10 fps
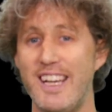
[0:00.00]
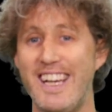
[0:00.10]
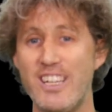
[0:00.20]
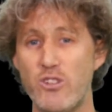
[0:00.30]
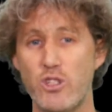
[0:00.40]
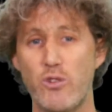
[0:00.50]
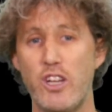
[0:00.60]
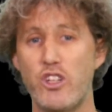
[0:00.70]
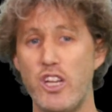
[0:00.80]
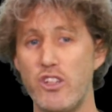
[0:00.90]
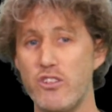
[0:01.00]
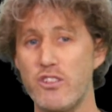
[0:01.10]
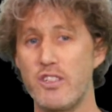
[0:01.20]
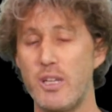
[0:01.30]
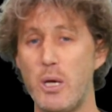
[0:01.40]
interest rate changes,
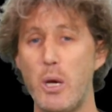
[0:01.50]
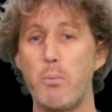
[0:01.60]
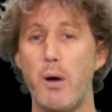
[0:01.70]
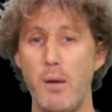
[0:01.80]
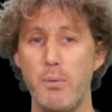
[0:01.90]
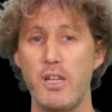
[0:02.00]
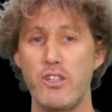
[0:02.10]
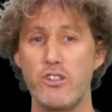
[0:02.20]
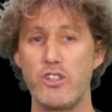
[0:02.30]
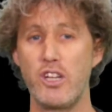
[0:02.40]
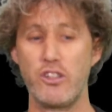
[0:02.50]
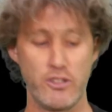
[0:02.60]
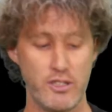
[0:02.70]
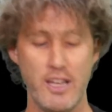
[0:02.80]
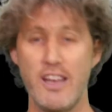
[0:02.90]
population
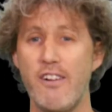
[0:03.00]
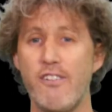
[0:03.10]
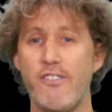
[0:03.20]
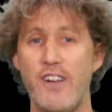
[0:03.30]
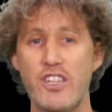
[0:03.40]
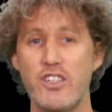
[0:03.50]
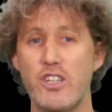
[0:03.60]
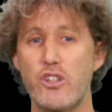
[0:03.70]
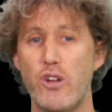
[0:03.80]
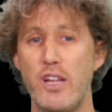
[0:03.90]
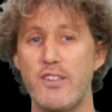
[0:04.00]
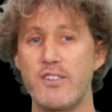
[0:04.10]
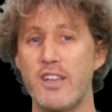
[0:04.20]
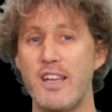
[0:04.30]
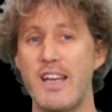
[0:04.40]
changes, fashion and
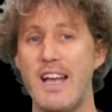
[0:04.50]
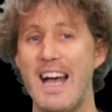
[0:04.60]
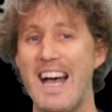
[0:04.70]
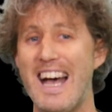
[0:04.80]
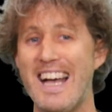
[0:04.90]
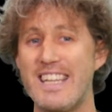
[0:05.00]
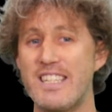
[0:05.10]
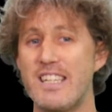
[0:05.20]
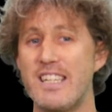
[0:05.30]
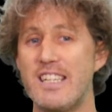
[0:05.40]
trends, and